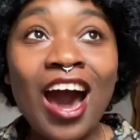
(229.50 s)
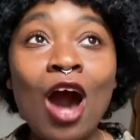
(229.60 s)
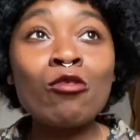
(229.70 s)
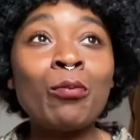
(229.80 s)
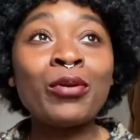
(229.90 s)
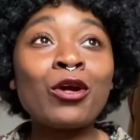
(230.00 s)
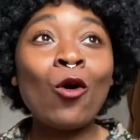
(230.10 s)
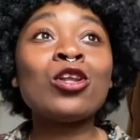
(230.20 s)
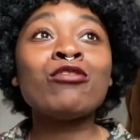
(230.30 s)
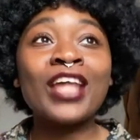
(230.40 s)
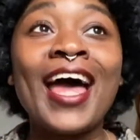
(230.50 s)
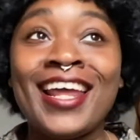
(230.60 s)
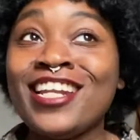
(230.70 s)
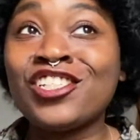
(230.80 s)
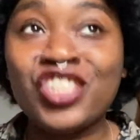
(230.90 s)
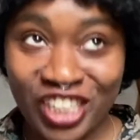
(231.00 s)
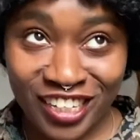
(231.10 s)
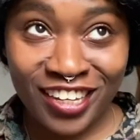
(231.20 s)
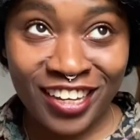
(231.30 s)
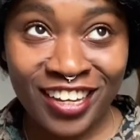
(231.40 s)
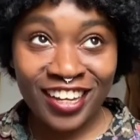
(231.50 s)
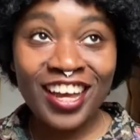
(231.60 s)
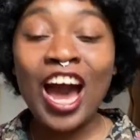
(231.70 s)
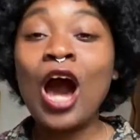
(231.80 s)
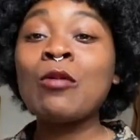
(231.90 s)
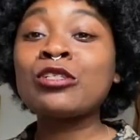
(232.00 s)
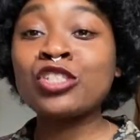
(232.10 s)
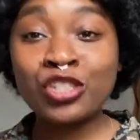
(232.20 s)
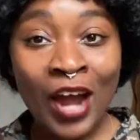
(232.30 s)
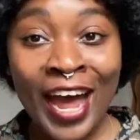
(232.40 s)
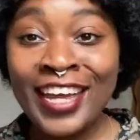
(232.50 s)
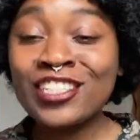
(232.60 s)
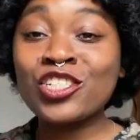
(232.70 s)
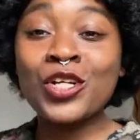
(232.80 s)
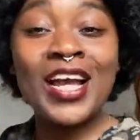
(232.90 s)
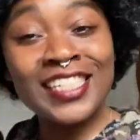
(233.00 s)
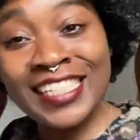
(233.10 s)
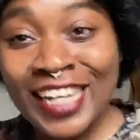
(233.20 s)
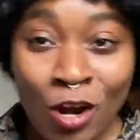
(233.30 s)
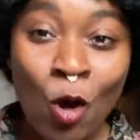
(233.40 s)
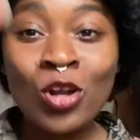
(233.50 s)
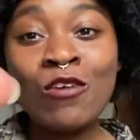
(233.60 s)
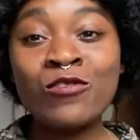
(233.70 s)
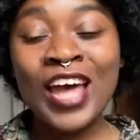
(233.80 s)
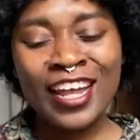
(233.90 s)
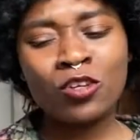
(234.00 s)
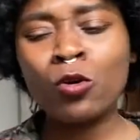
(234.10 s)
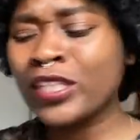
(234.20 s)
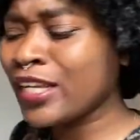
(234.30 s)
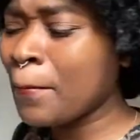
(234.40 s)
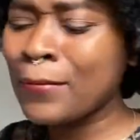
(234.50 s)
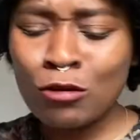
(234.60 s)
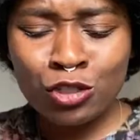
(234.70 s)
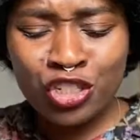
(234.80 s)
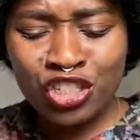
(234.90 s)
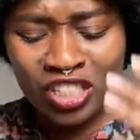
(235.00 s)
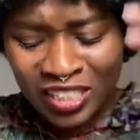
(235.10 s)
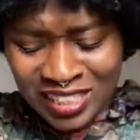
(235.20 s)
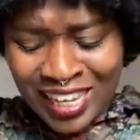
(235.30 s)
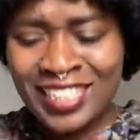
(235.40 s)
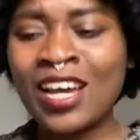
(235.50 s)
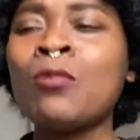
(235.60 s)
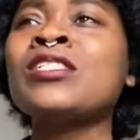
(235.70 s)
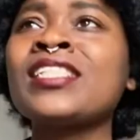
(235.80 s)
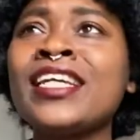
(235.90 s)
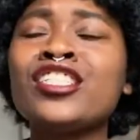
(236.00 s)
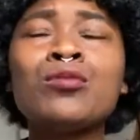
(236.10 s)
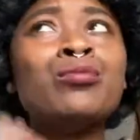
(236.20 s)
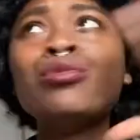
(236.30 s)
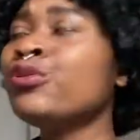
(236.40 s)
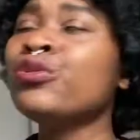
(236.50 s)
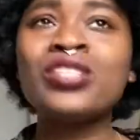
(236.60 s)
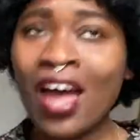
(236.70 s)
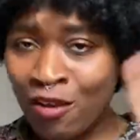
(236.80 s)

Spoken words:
I will bring all of the energy. I will try and translate all of that, all the emotions, the state I was in, the mood,